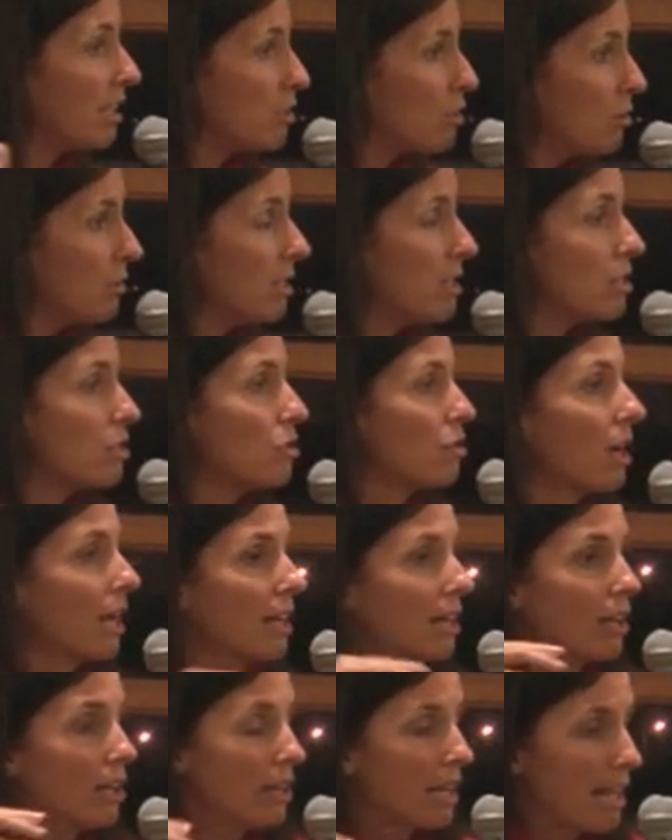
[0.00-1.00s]
to do this, you
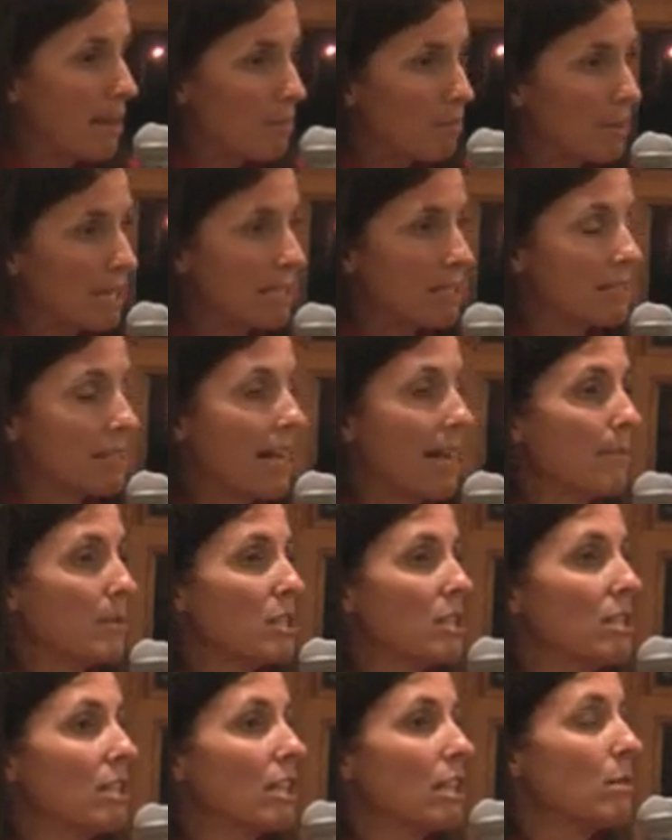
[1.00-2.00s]
got to get
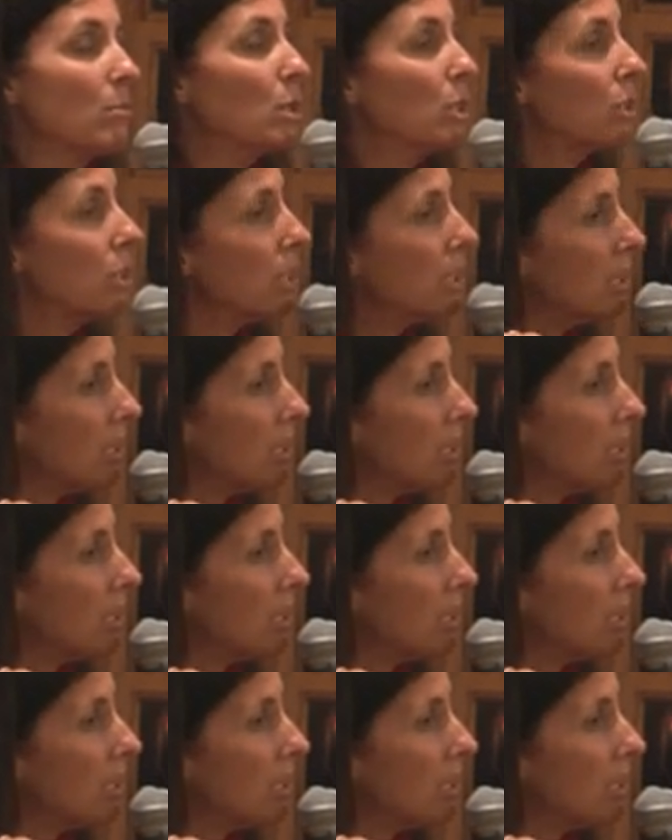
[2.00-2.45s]
reestablished in the community,